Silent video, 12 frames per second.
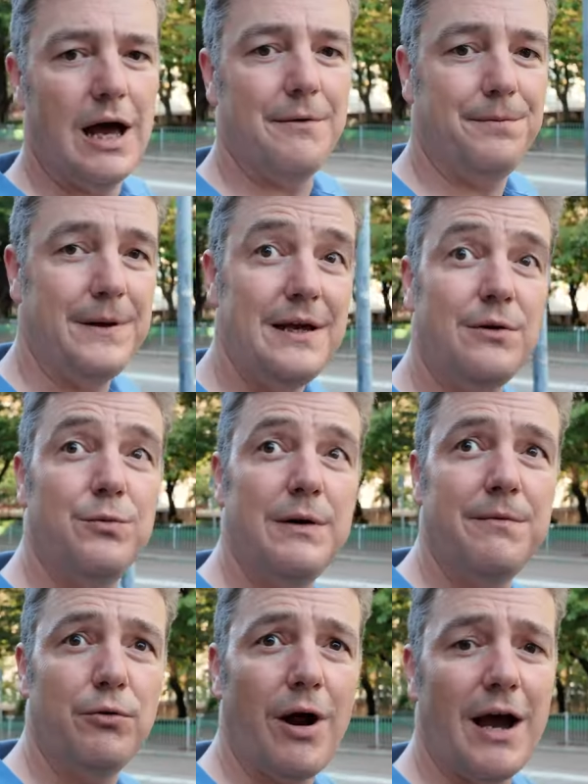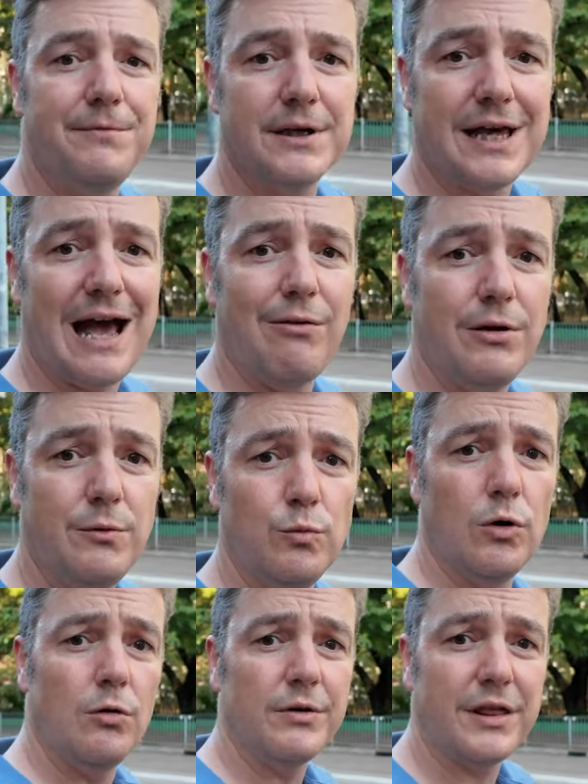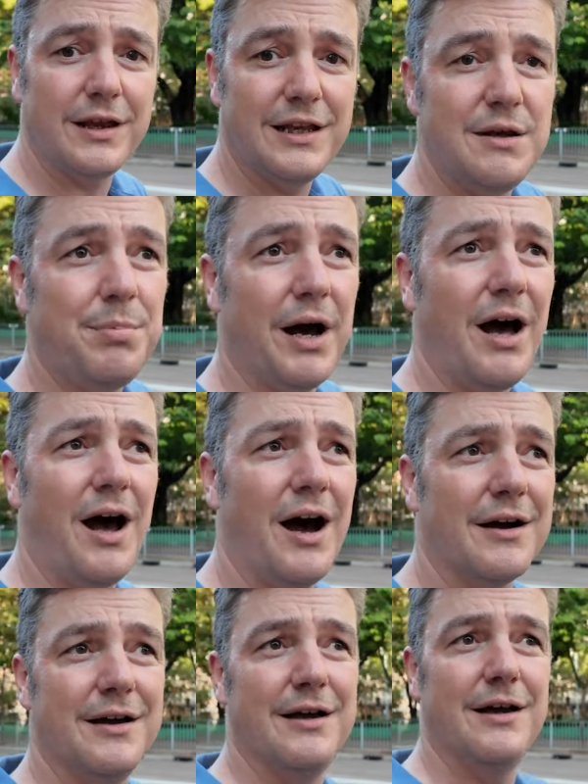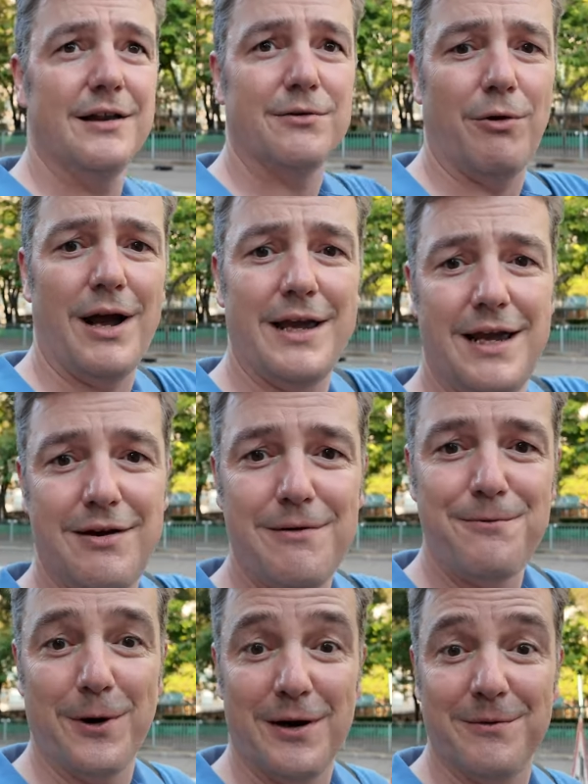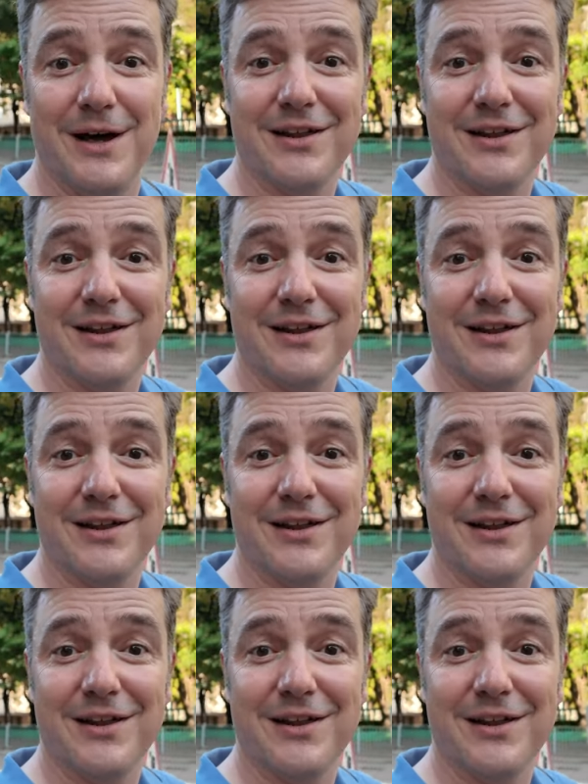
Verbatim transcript: I think we've arrived at Kowloon Walled City Park, right here in front of